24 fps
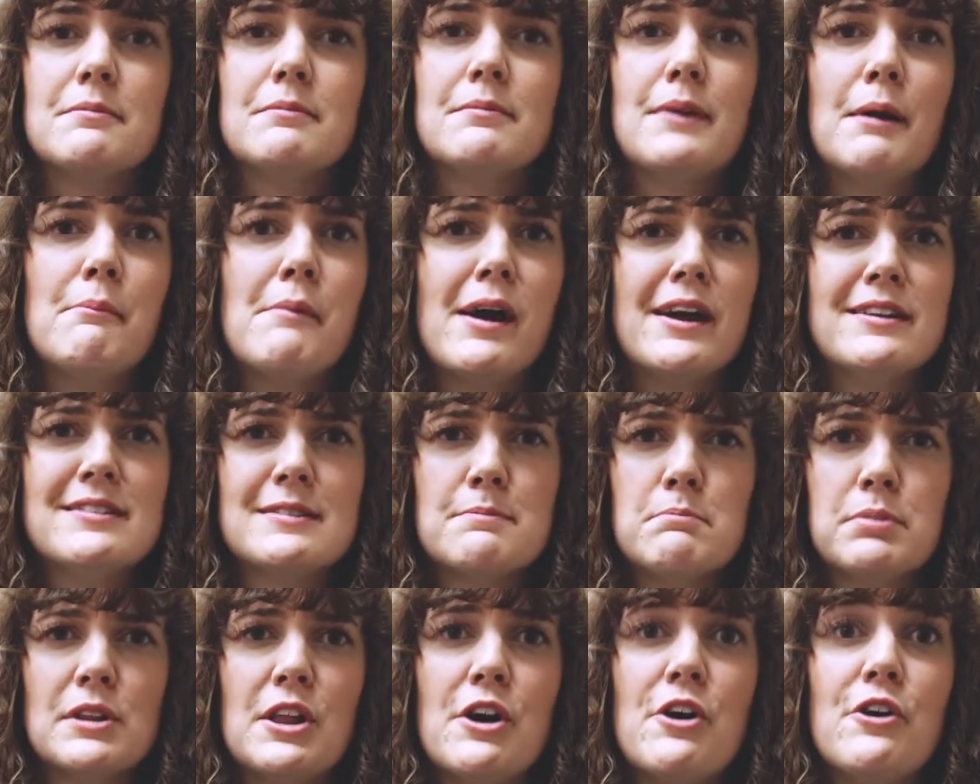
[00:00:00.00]
my
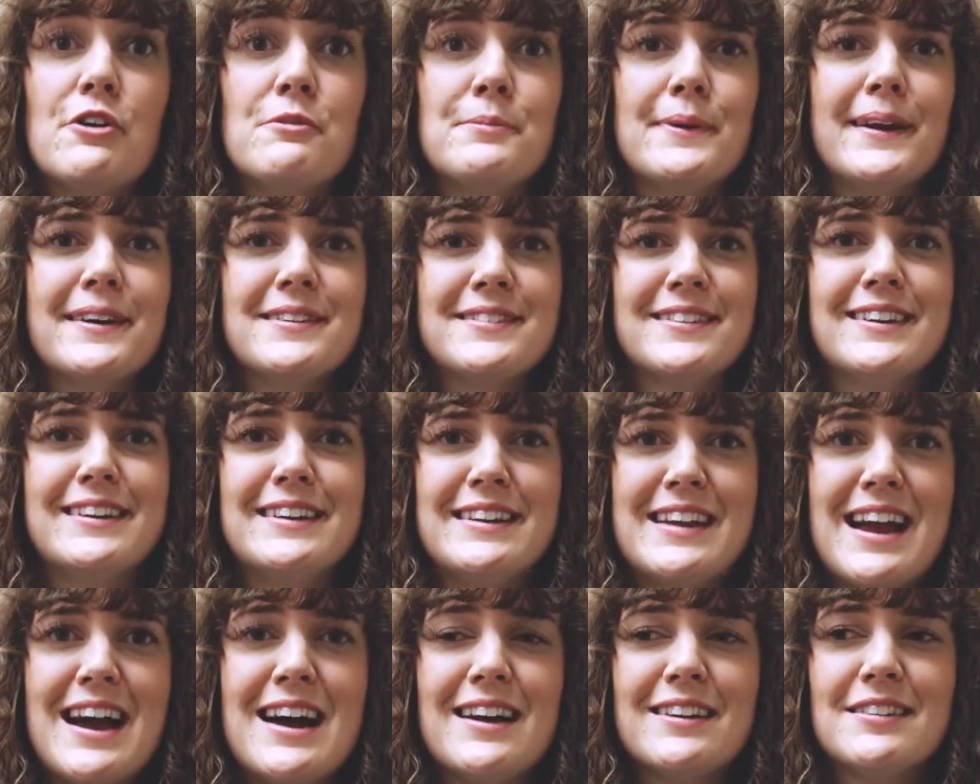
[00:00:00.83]
mind's blown, but I
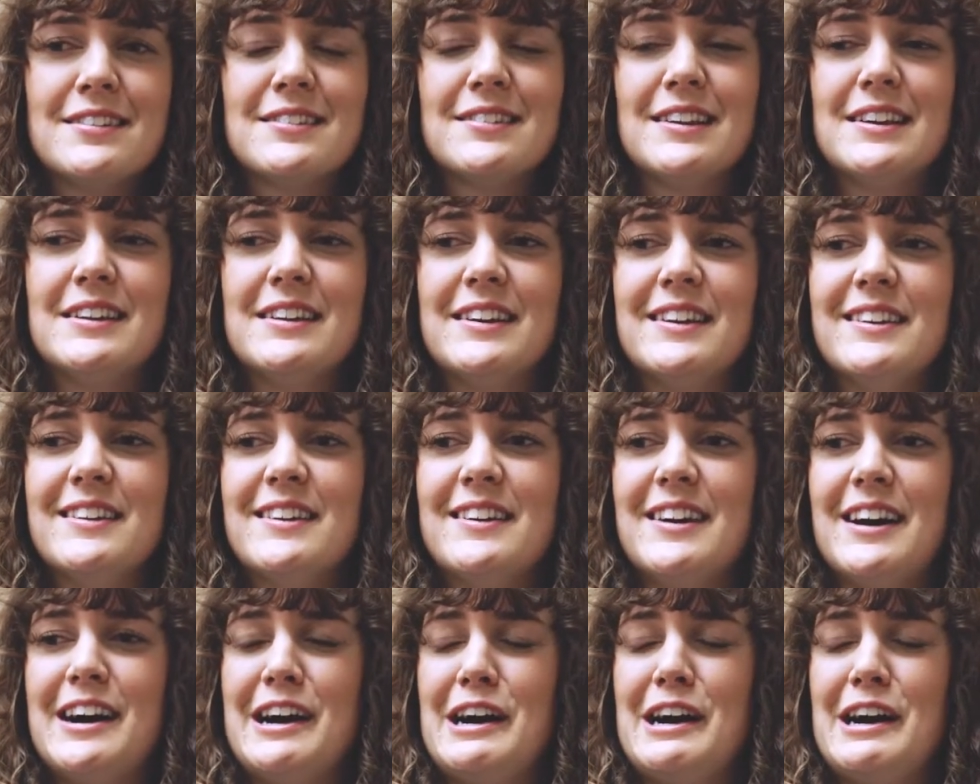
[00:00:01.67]
said yes, and